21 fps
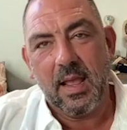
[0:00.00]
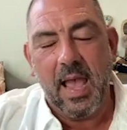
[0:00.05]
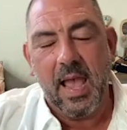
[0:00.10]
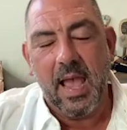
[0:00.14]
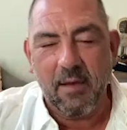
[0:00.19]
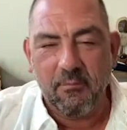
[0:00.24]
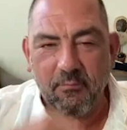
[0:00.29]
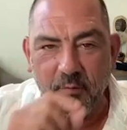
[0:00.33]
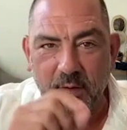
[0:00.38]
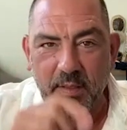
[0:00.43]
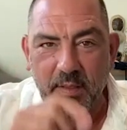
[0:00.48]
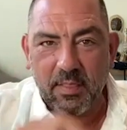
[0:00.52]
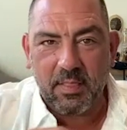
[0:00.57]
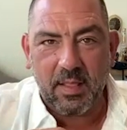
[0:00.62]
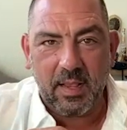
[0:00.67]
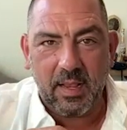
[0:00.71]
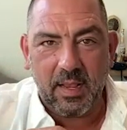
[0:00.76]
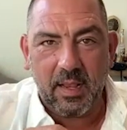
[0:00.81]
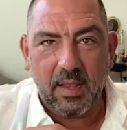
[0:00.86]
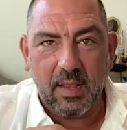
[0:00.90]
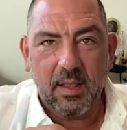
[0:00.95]

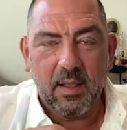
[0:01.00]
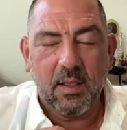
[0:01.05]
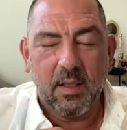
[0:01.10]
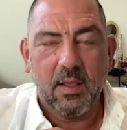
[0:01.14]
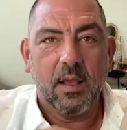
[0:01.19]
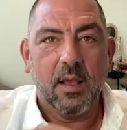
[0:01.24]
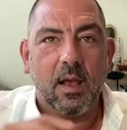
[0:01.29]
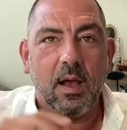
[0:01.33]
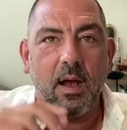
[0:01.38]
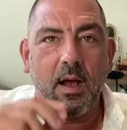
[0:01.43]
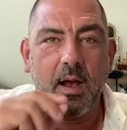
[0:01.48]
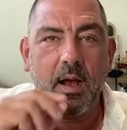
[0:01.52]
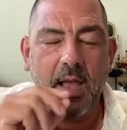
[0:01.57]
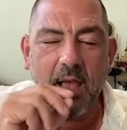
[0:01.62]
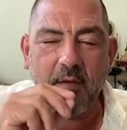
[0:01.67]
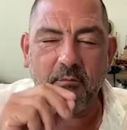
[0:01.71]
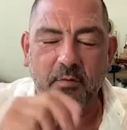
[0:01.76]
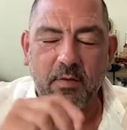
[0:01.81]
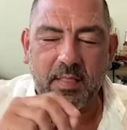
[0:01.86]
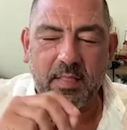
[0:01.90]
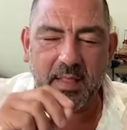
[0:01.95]
everything
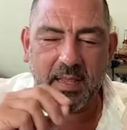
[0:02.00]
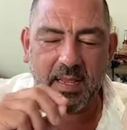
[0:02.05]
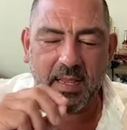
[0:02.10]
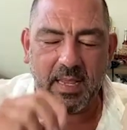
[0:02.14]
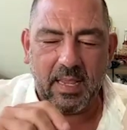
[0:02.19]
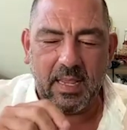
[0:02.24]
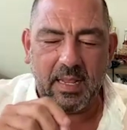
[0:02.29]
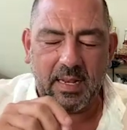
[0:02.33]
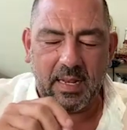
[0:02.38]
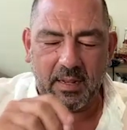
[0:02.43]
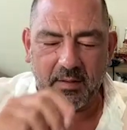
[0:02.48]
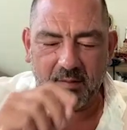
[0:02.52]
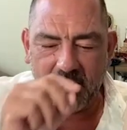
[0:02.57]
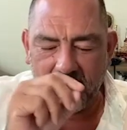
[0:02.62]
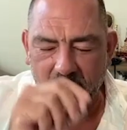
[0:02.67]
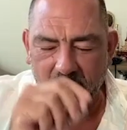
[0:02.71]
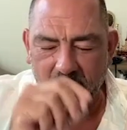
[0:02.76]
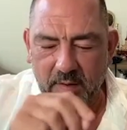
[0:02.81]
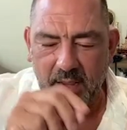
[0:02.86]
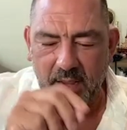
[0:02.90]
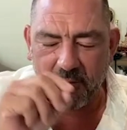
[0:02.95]
in it,
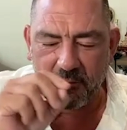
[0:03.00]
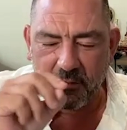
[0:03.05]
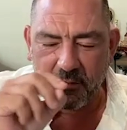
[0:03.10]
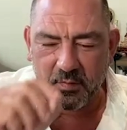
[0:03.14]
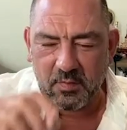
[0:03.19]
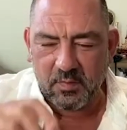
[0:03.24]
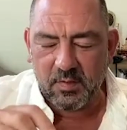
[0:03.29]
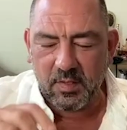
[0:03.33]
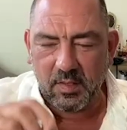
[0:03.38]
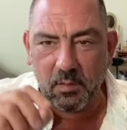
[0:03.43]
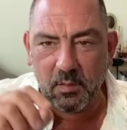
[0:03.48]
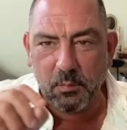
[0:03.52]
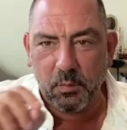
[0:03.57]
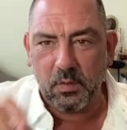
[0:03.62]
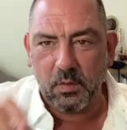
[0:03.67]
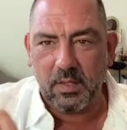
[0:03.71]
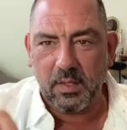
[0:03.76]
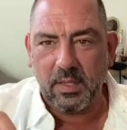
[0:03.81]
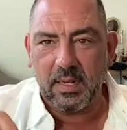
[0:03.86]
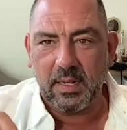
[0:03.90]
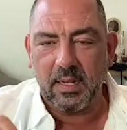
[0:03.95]
every
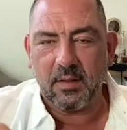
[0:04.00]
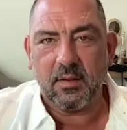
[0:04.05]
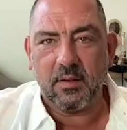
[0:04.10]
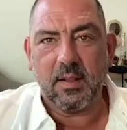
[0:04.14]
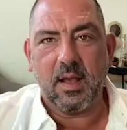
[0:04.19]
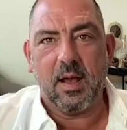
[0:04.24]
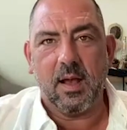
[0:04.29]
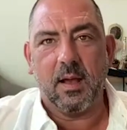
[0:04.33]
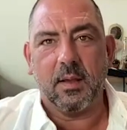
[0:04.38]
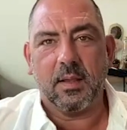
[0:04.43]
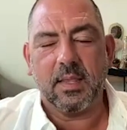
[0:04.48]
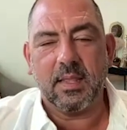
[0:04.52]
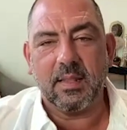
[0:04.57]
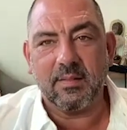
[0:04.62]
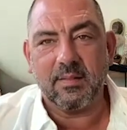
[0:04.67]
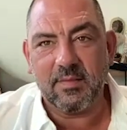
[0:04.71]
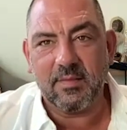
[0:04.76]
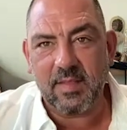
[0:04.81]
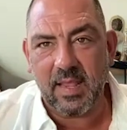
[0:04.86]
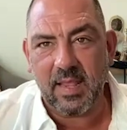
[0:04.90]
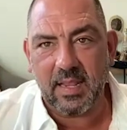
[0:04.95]
syllable in it
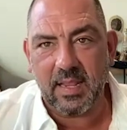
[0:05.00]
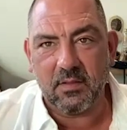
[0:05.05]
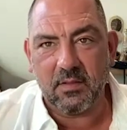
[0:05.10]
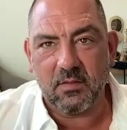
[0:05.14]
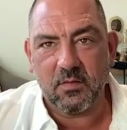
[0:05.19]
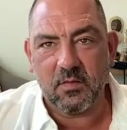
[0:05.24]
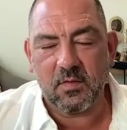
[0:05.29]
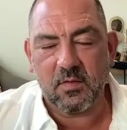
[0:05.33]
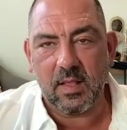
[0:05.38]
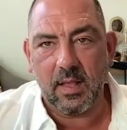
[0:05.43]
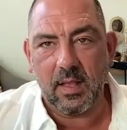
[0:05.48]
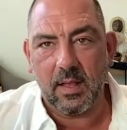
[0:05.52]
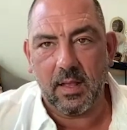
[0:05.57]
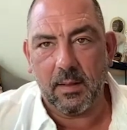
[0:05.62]
contains